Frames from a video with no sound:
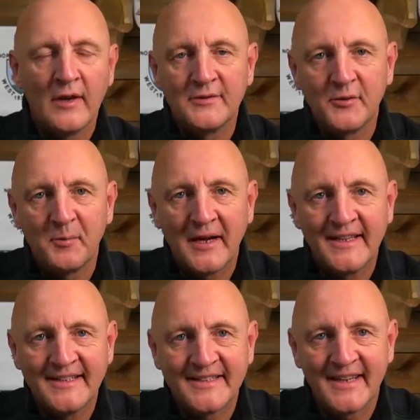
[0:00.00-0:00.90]
Right, just back
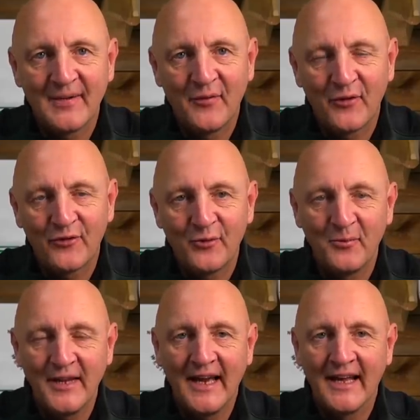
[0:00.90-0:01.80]
inside for the
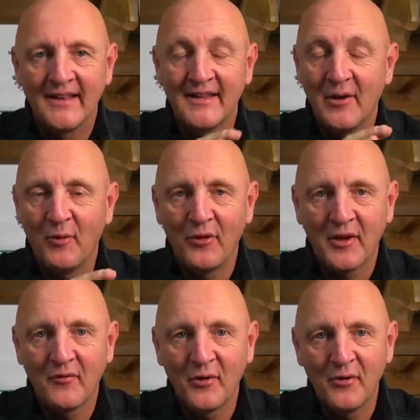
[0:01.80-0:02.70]
summary, and uh, one thing
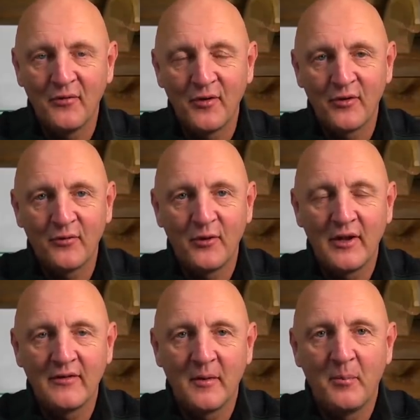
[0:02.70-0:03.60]
I've got to do first of all
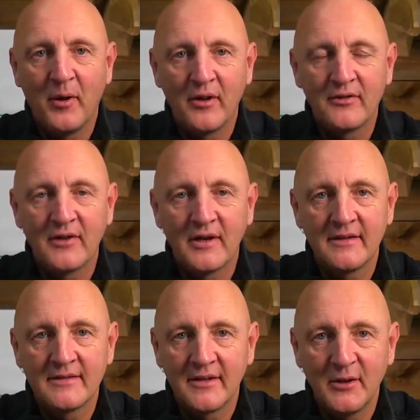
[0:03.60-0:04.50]
is
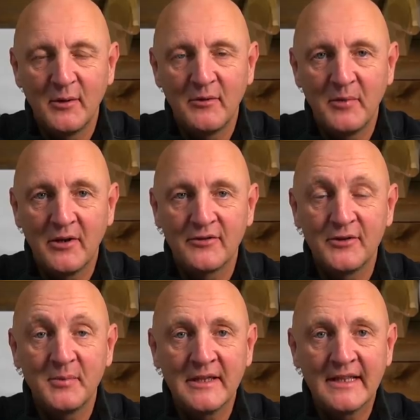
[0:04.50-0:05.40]
apologise to Lewis because
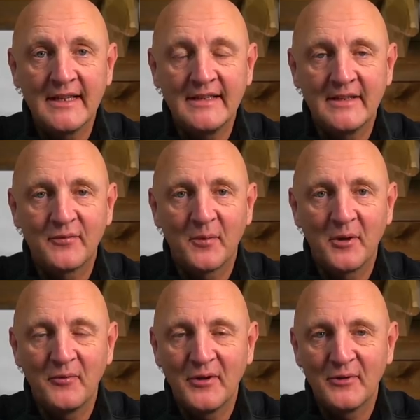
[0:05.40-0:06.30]
he's been deleted from
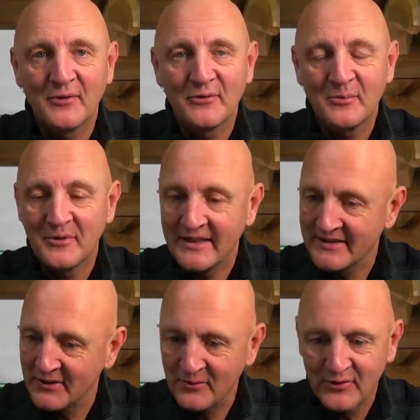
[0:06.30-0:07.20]
the original summary.
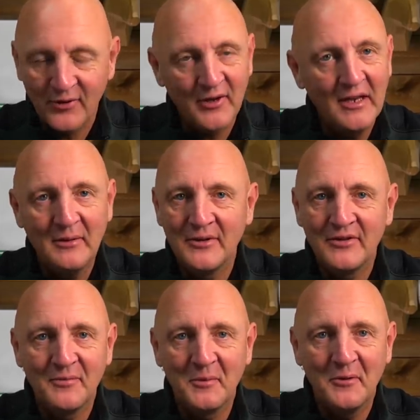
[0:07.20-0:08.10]
So sorry,
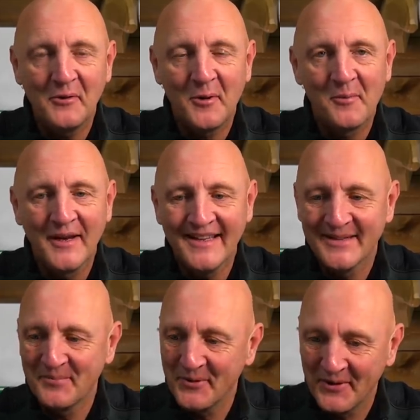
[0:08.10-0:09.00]
Lewis, you've been dropped,
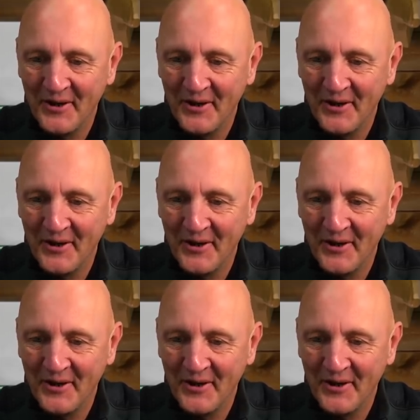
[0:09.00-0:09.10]
mate. But